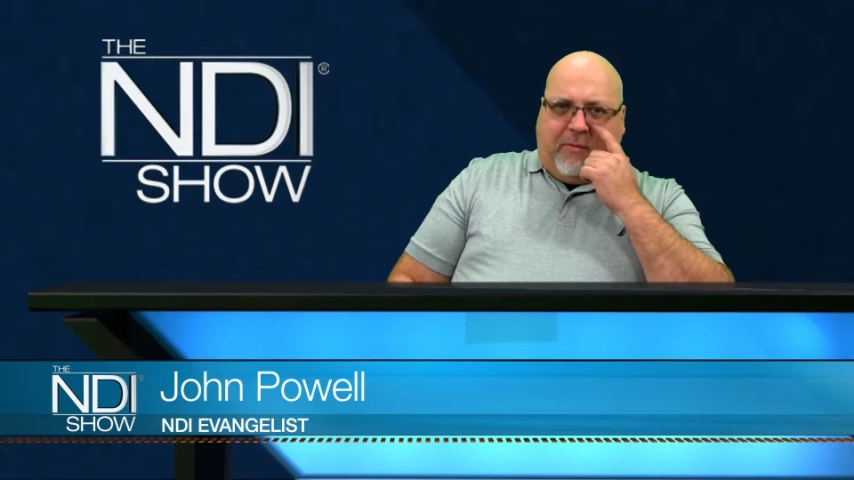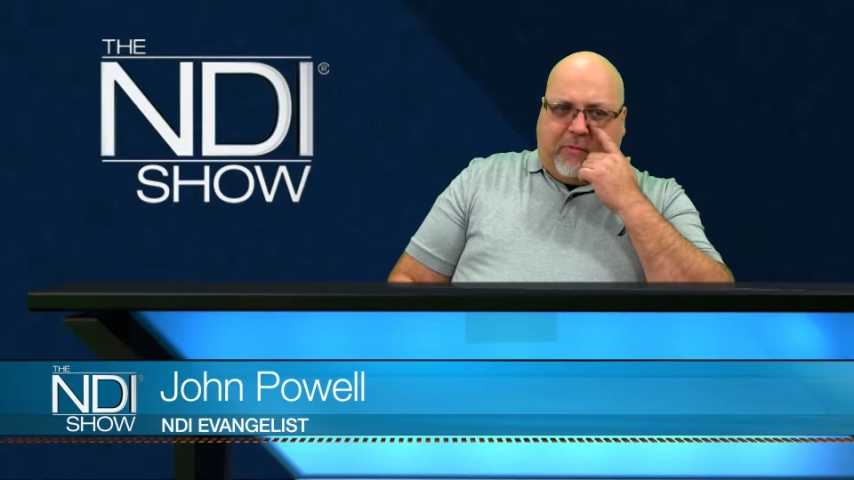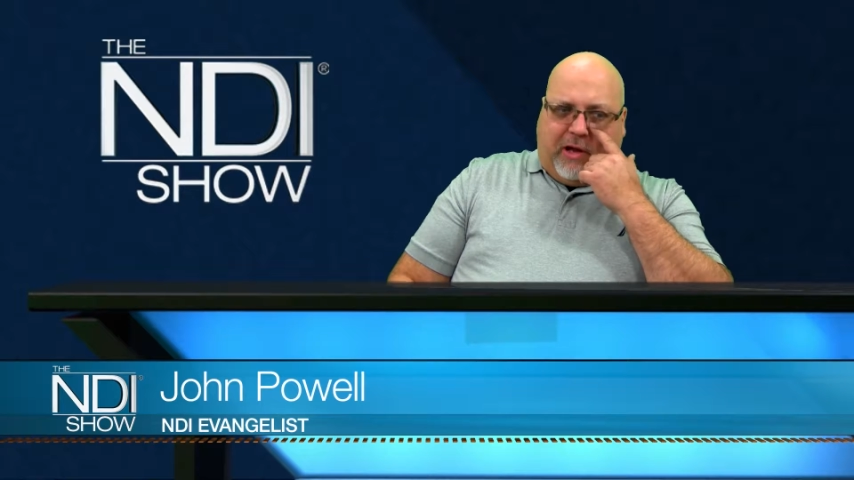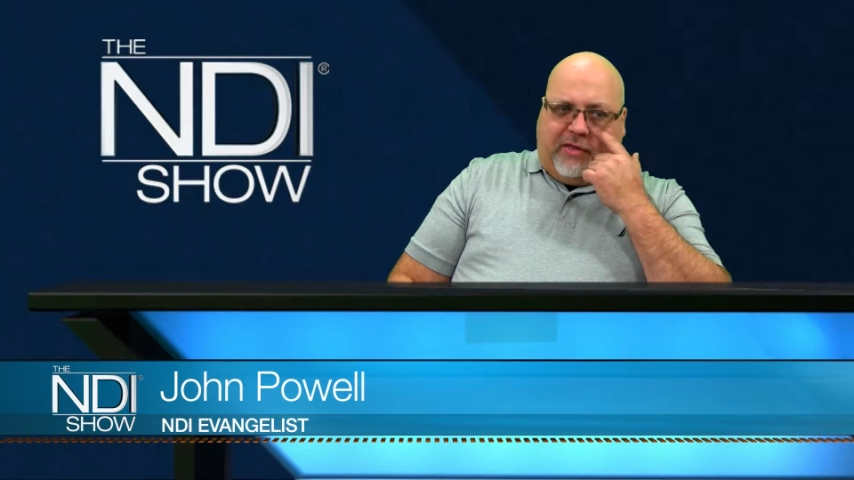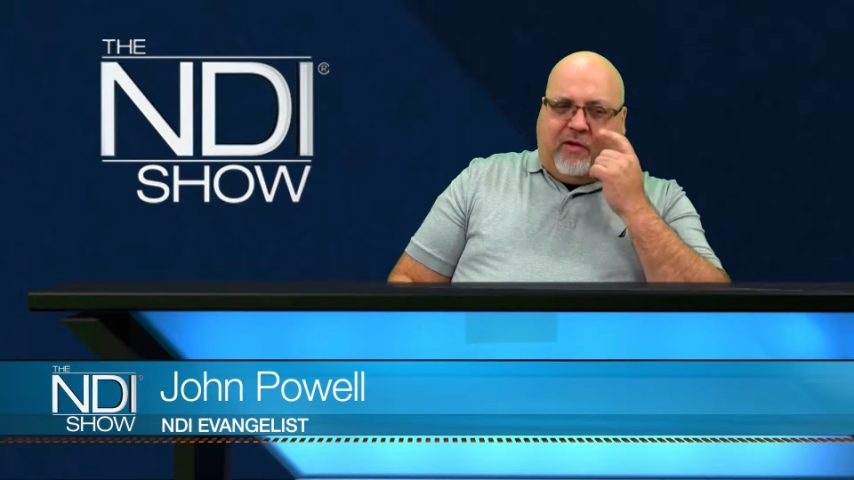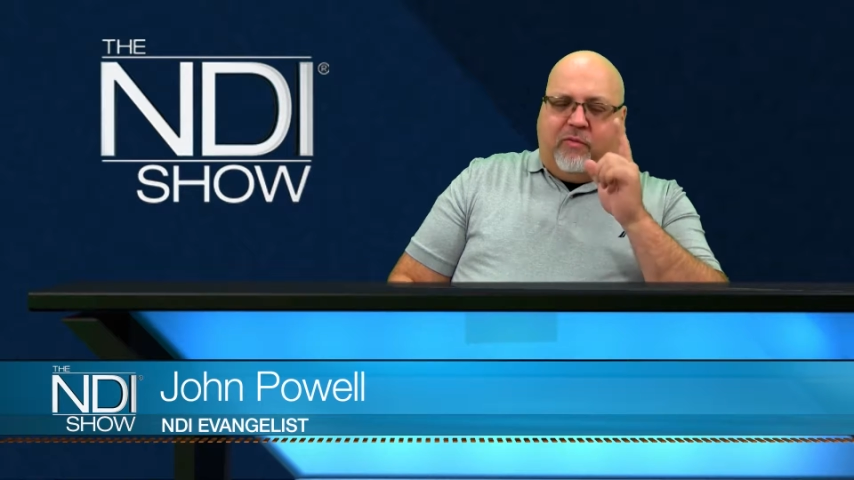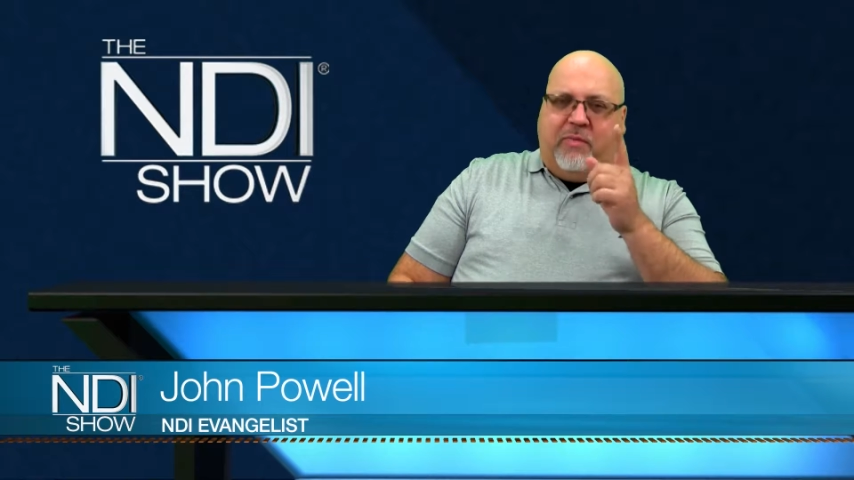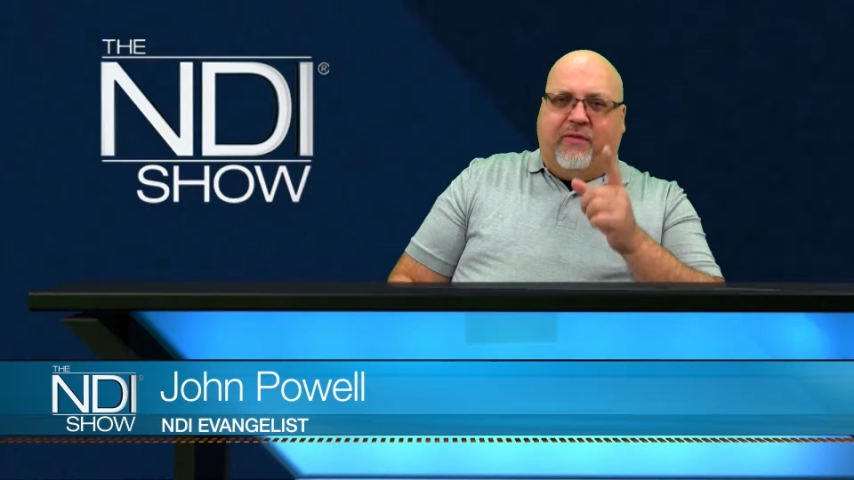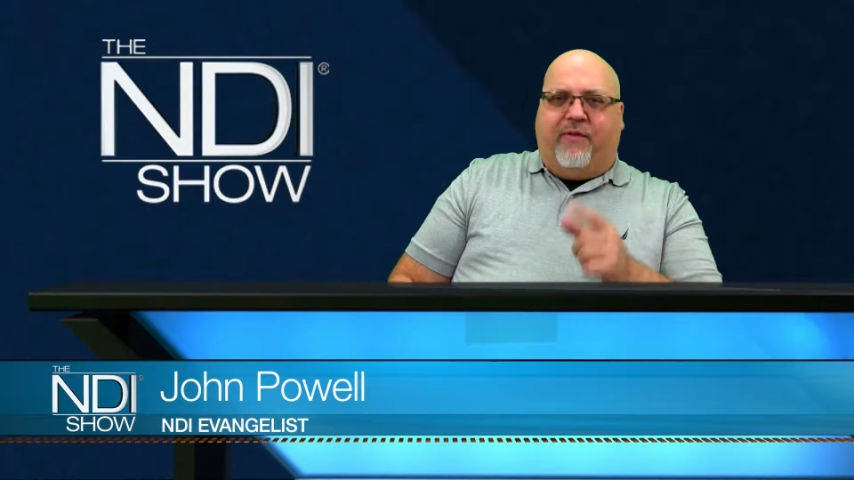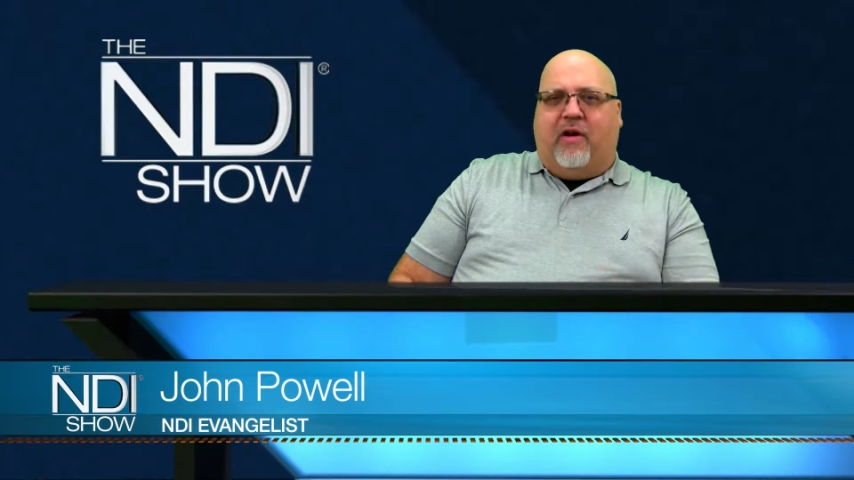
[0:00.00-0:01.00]
something I think
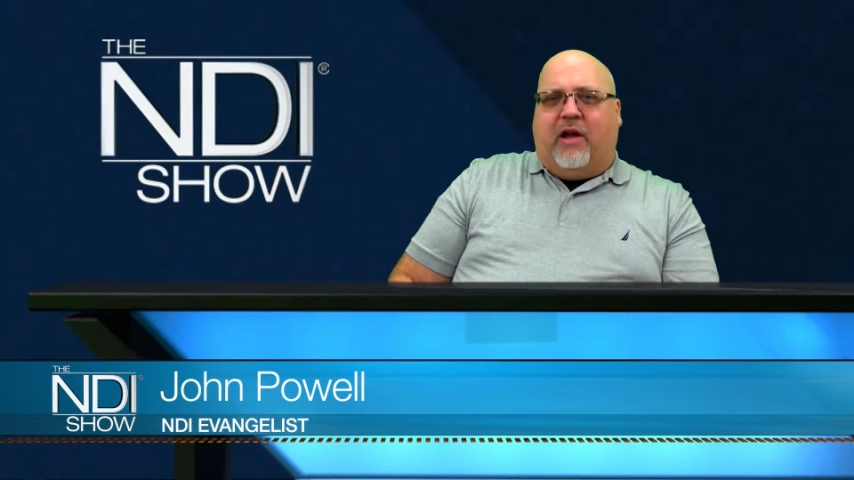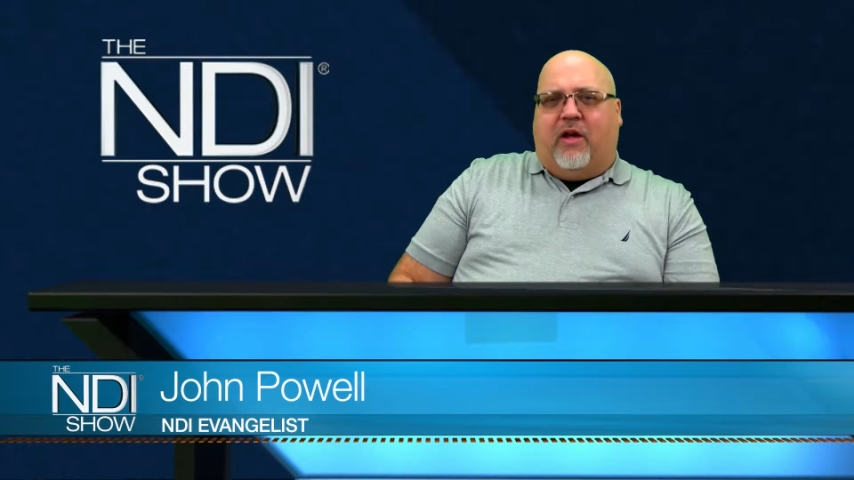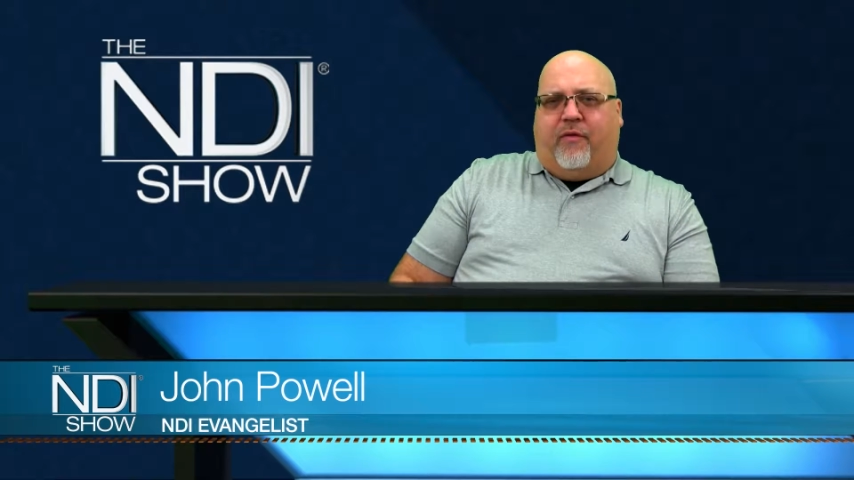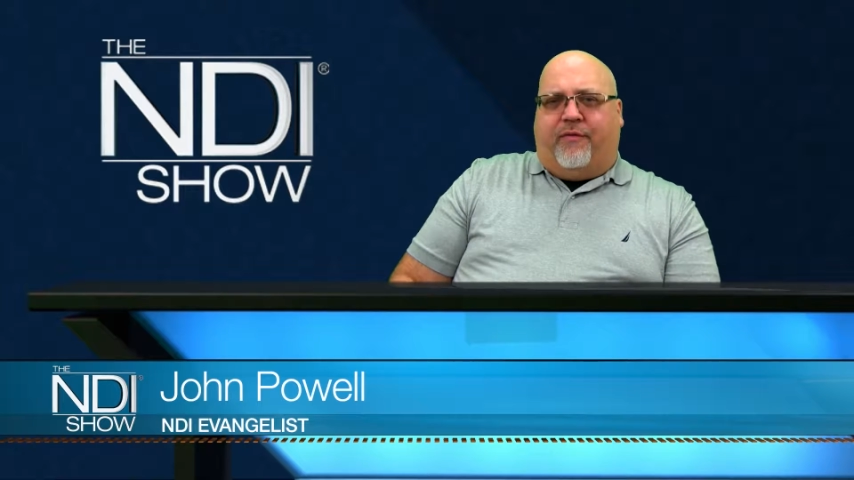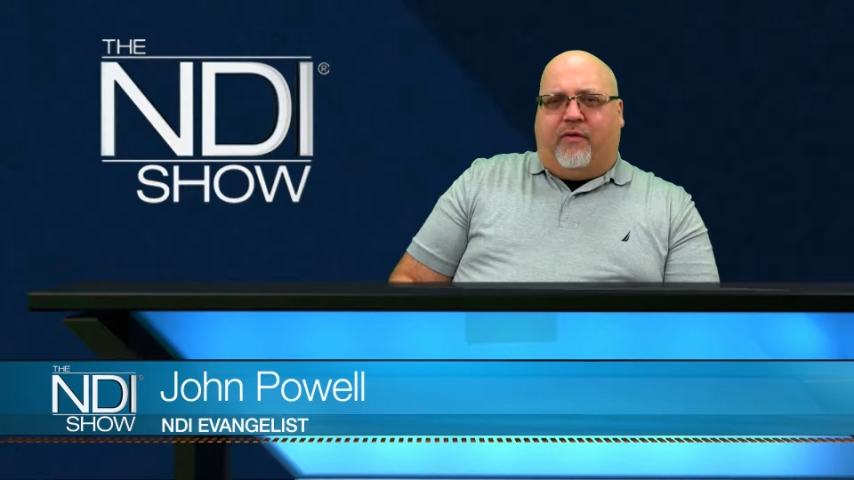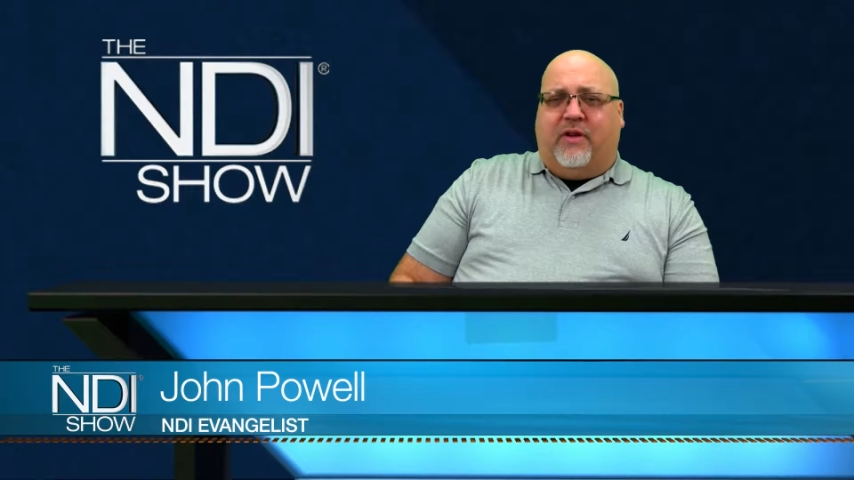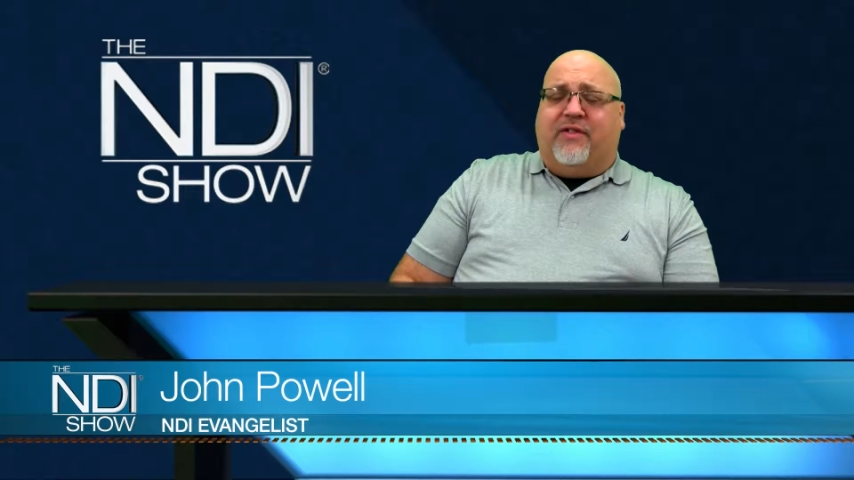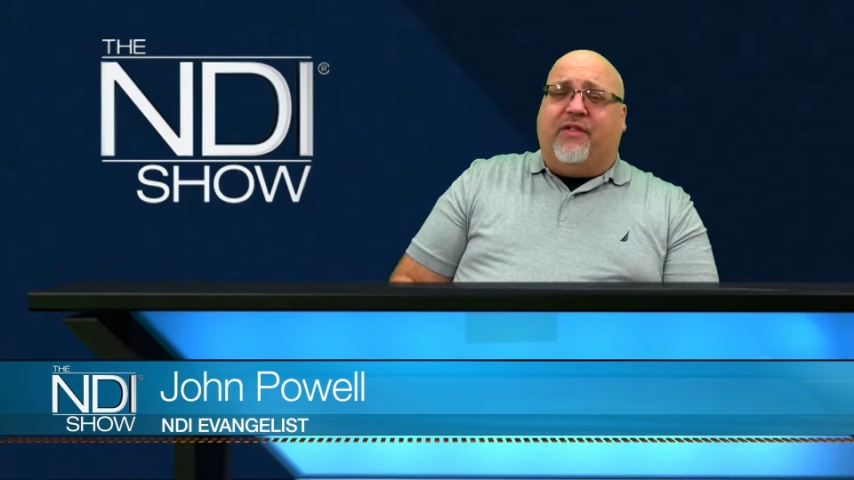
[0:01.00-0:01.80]
would be very helpful.